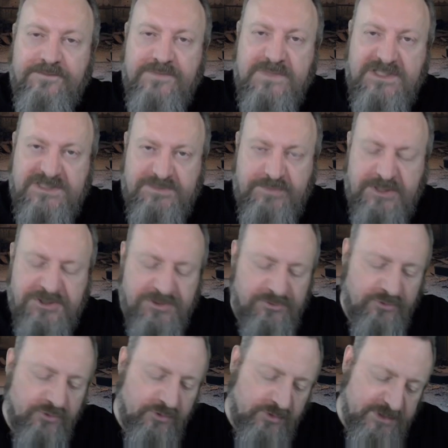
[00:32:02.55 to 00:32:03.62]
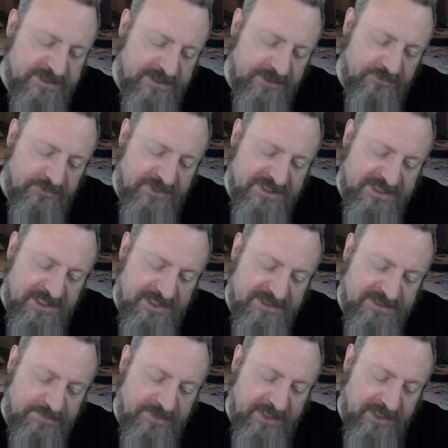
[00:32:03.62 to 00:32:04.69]
special rules that we
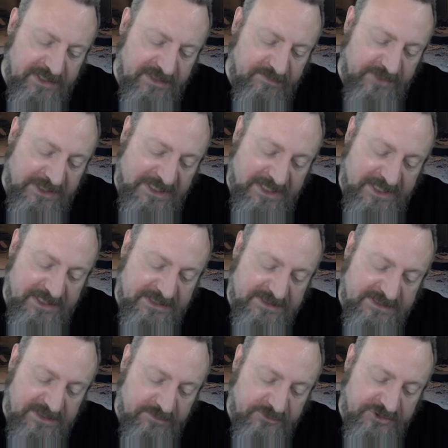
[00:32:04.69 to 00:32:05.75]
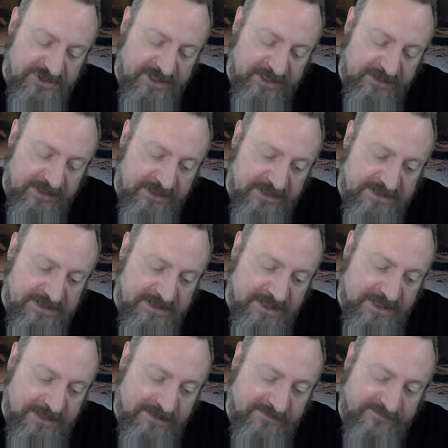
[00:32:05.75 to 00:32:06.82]
discussed: behind enemy lines, ambush tactics,
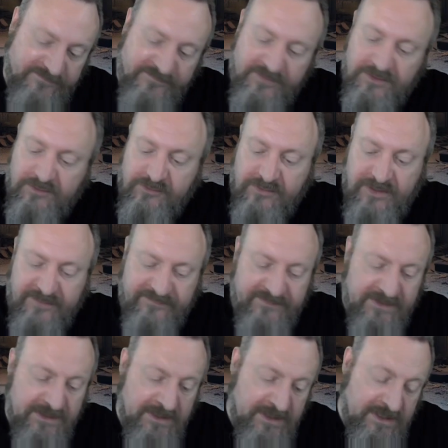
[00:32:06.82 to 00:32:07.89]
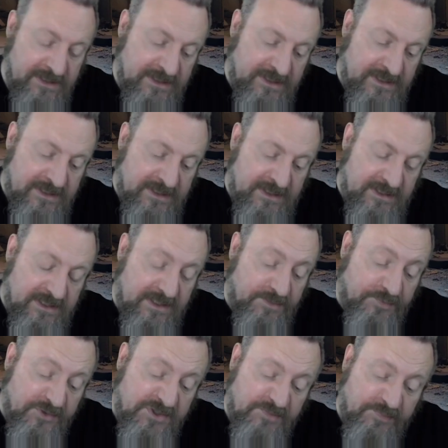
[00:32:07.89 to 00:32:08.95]
and fieldcraft. They are
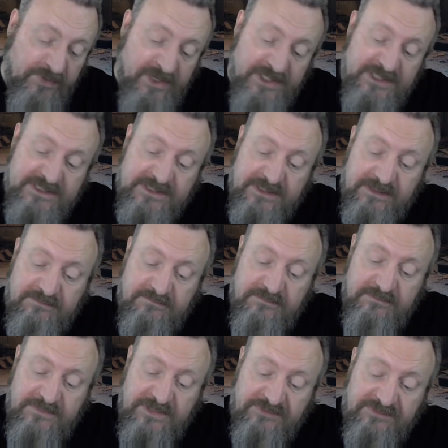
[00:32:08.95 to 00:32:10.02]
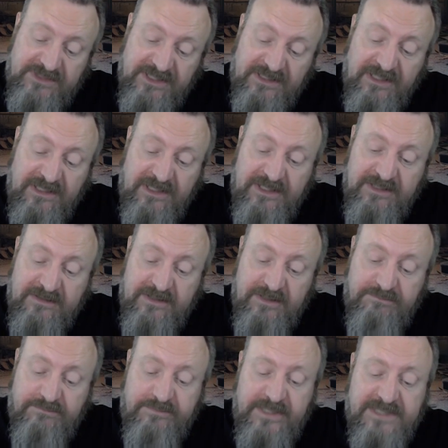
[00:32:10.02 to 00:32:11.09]
pretty pricey. Now, technically, they
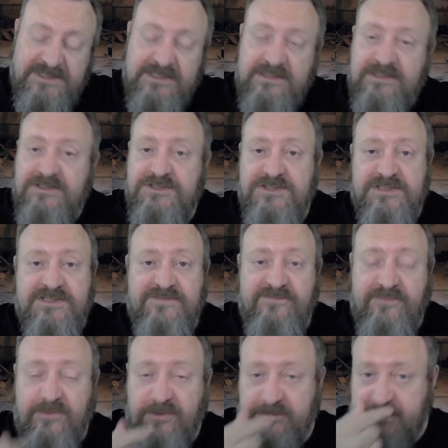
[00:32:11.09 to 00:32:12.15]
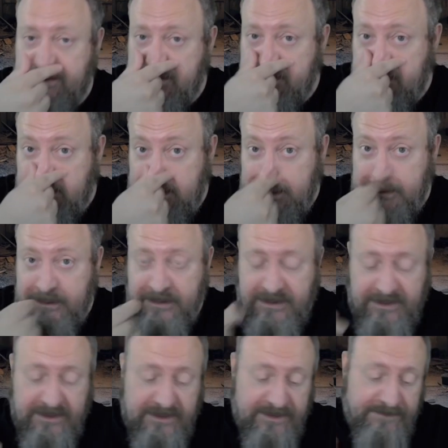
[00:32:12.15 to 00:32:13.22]
basically just fought in
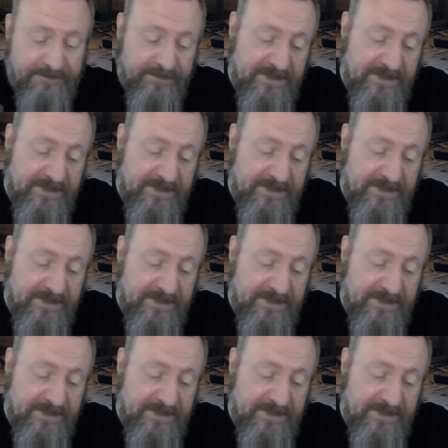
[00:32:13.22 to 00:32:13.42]
the